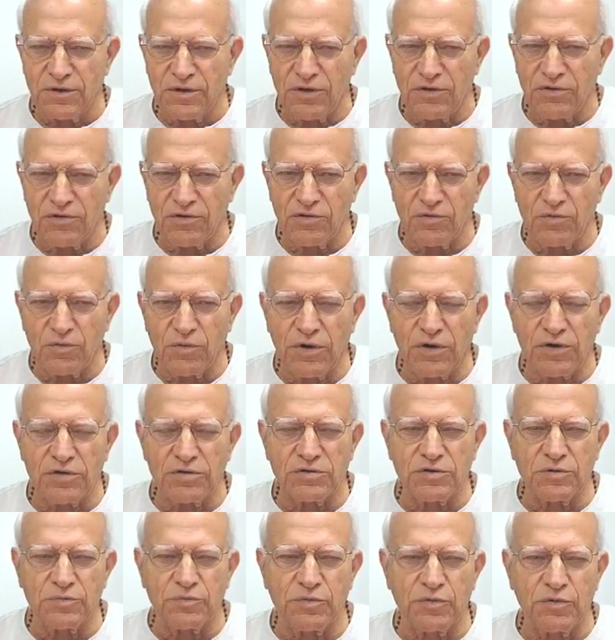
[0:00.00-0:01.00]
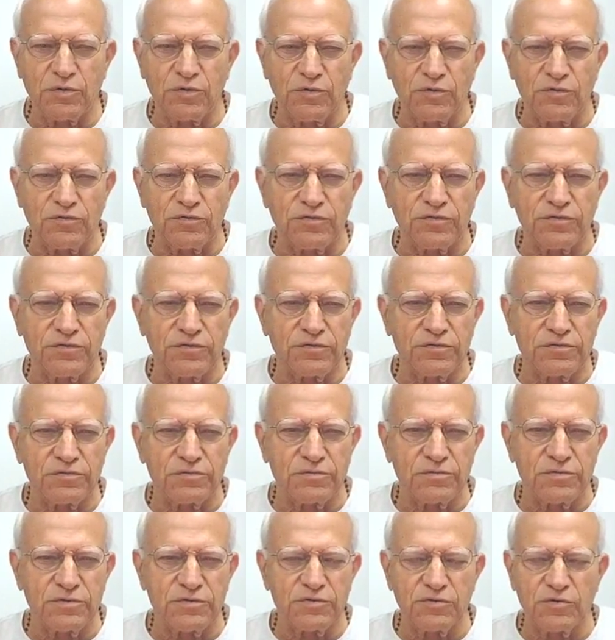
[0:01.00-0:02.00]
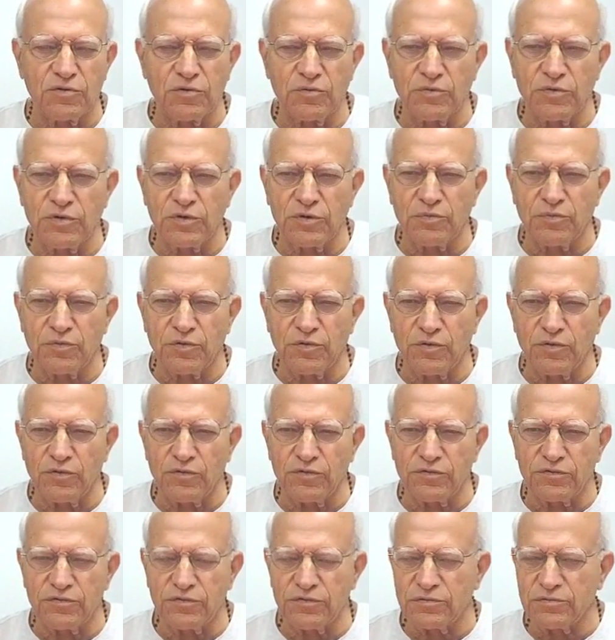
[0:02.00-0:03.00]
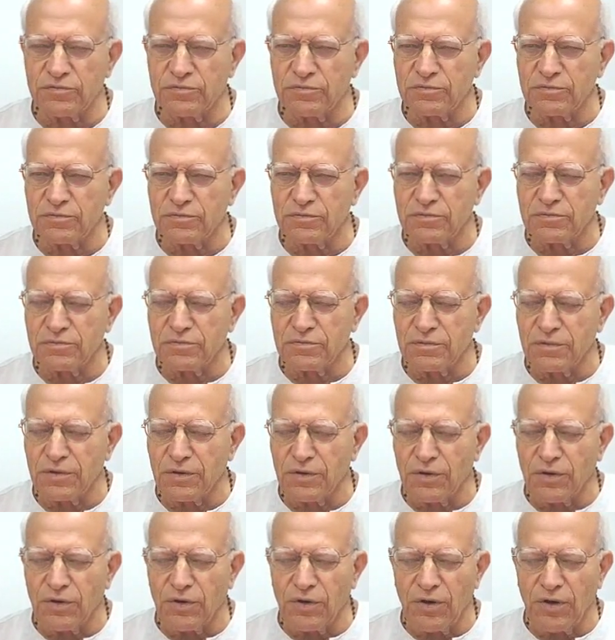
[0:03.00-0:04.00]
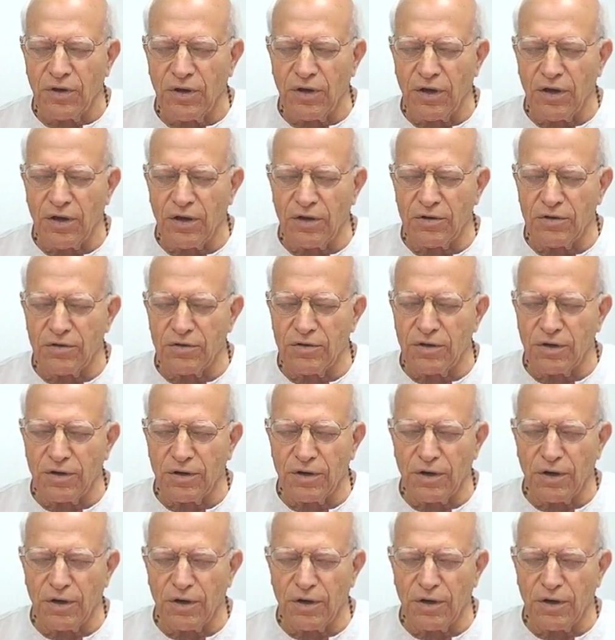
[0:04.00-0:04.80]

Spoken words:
He says, where is the proof? Show me the proof. And